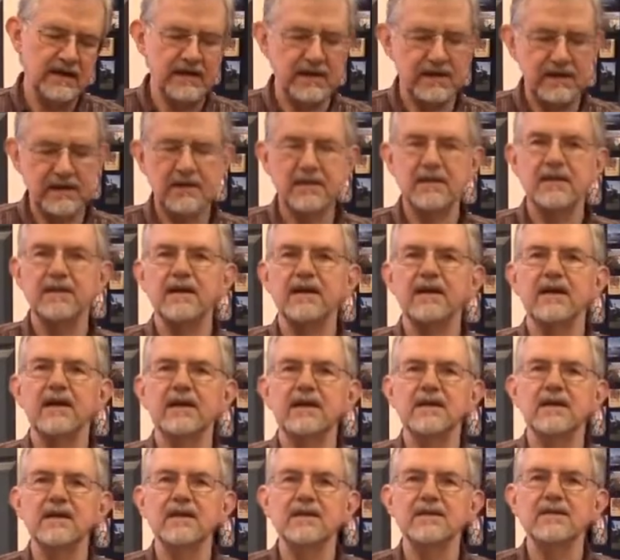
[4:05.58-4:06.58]
is,
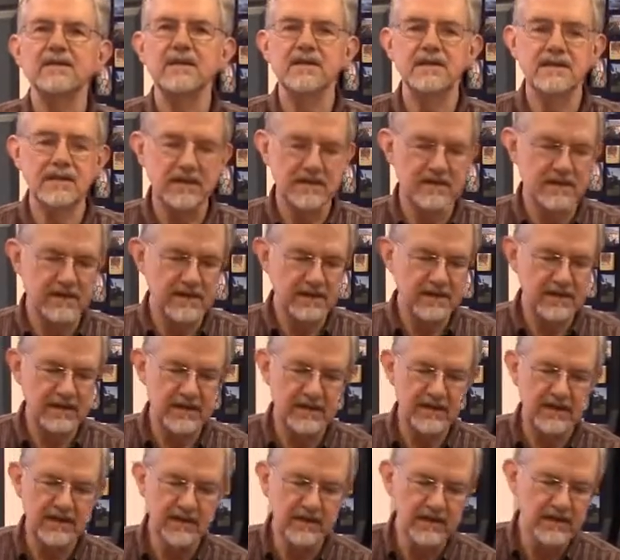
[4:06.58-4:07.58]
and it's got this nice
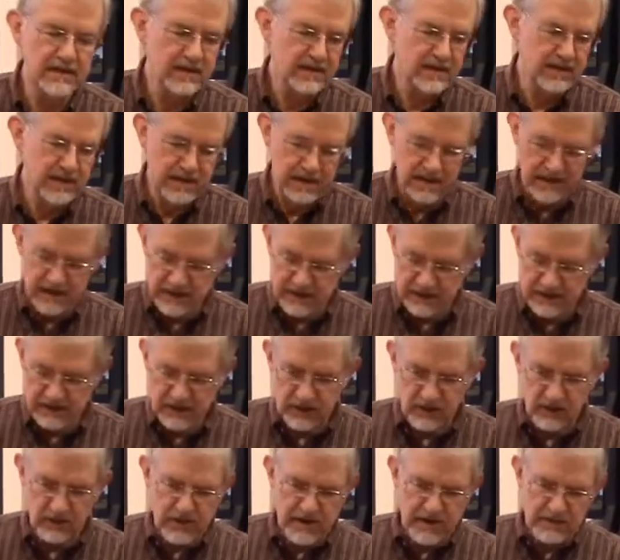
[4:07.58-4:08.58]
handle. It's a
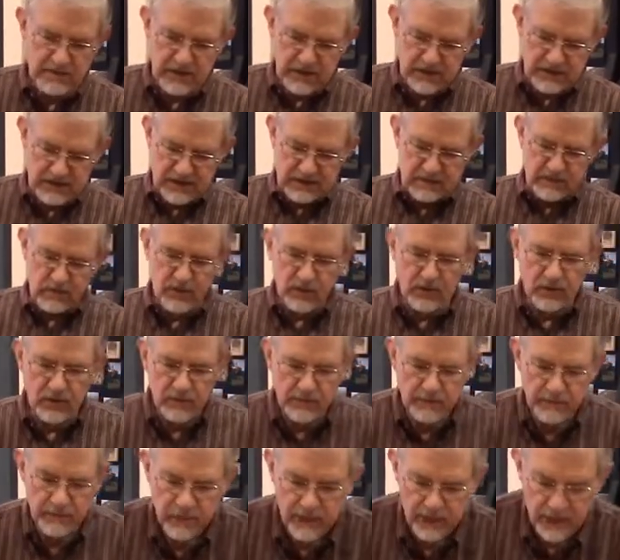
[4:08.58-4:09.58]
great mixing bowl
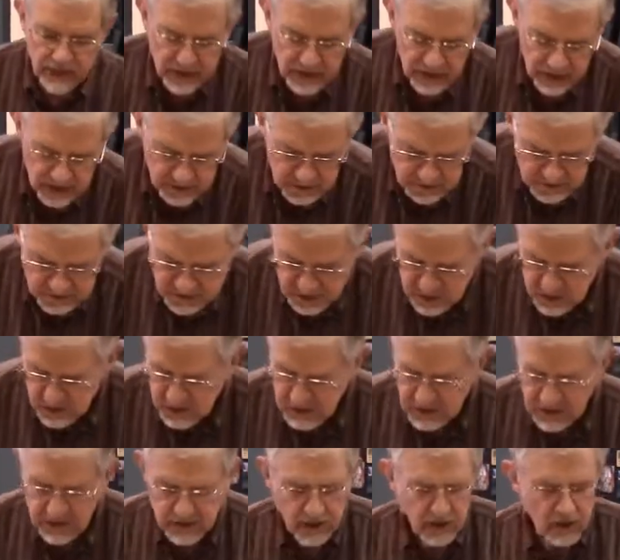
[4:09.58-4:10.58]
because you
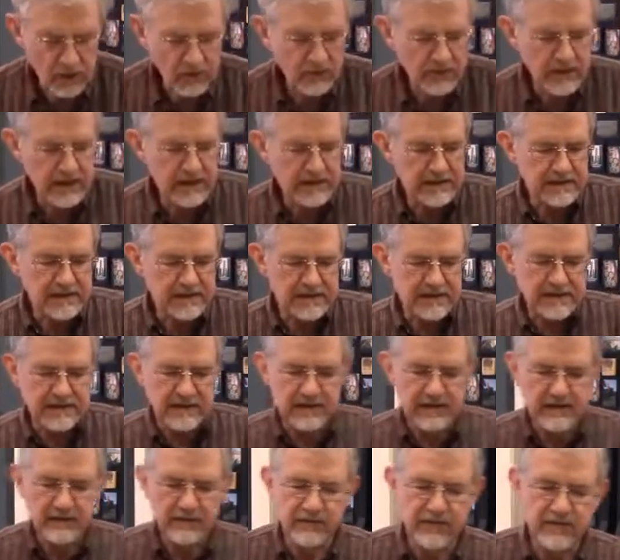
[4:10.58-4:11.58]
can hold on to
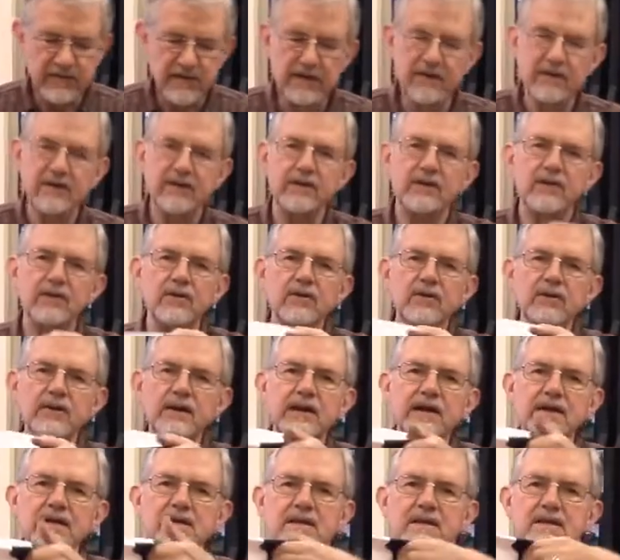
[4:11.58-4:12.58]
stuff. You know, you can hold
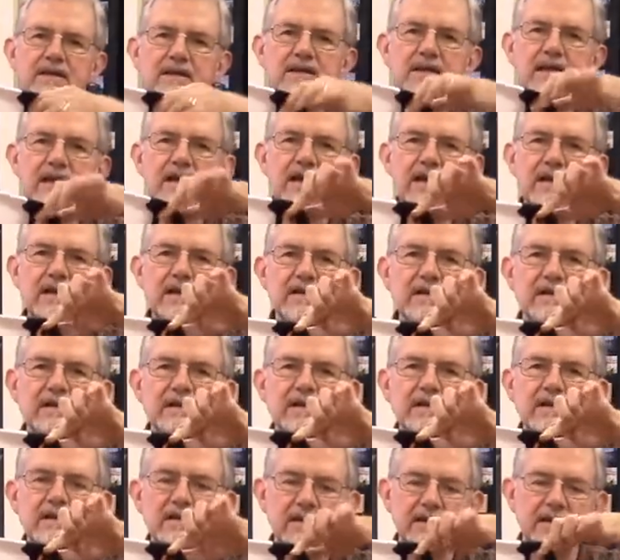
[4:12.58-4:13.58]
on to this handle
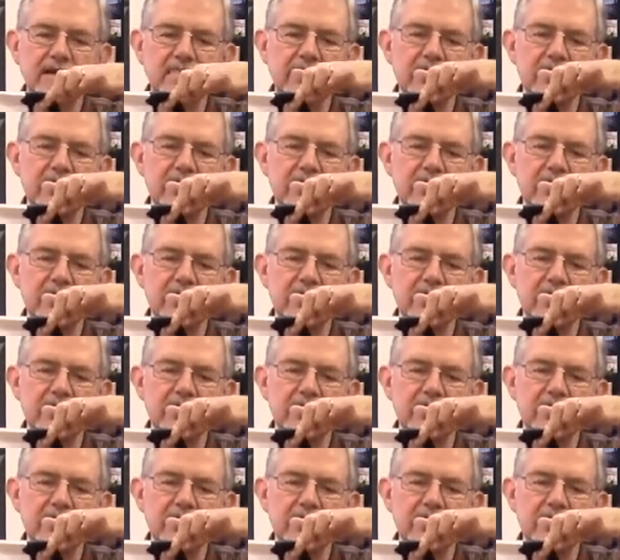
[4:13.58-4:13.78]
here.